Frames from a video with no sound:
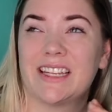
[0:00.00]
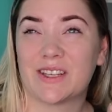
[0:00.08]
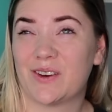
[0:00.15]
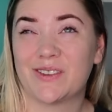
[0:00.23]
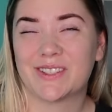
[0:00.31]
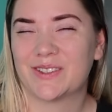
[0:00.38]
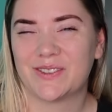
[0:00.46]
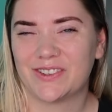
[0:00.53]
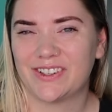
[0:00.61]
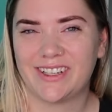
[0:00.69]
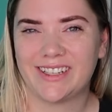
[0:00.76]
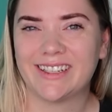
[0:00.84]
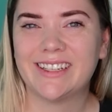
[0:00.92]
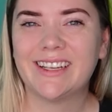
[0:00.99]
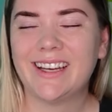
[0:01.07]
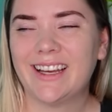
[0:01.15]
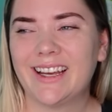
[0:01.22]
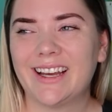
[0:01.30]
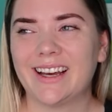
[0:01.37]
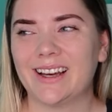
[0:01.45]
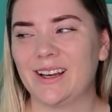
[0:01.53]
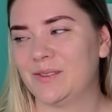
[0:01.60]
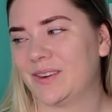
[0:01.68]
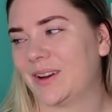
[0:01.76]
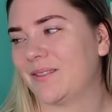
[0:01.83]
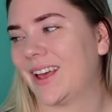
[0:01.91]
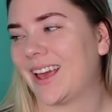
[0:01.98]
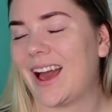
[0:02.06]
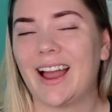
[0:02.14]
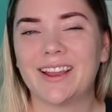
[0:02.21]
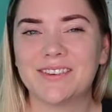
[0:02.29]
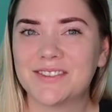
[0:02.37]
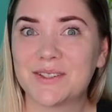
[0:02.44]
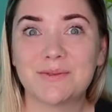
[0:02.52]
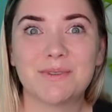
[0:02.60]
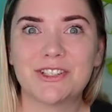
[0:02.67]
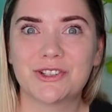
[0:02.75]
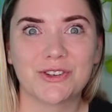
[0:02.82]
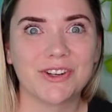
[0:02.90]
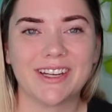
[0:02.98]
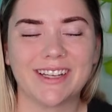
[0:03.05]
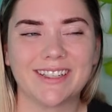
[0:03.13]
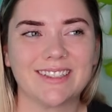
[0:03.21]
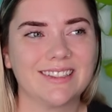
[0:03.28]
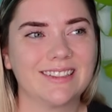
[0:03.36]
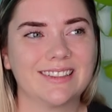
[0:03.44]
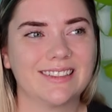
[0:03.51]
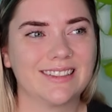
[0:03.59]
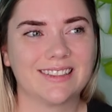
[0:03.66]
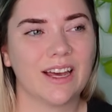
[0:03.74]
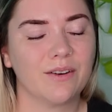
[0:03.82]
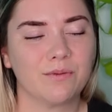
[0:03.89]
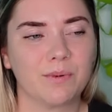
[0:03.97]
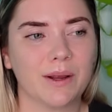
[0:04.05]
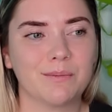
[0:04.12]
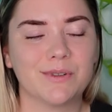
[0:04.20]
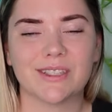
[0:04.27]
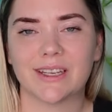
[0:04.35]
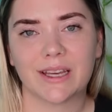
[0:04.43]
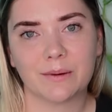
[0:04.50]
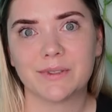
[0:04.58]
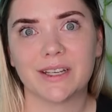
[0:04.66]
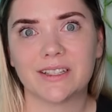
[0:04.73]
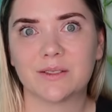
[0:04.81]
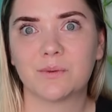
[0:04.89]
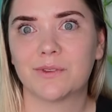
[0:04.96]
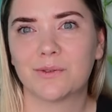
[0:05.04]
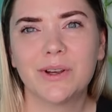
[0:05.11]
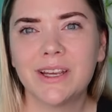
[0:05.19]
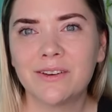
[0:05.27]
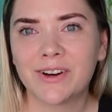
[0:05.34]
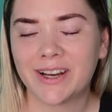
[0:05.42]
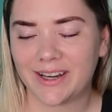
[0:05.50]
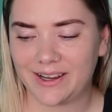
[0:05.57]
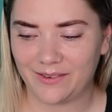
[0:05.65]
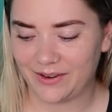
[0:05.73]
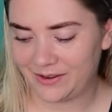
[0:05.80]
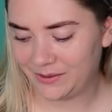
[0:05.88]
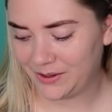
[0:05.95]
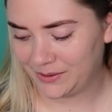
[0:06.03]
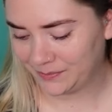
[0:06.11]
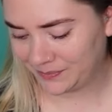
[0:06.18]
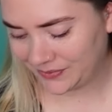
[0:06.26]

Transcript: it's also green. Um, and I'm like, I have too much green stuff, but I'm just like obsessed with right now. I don't know.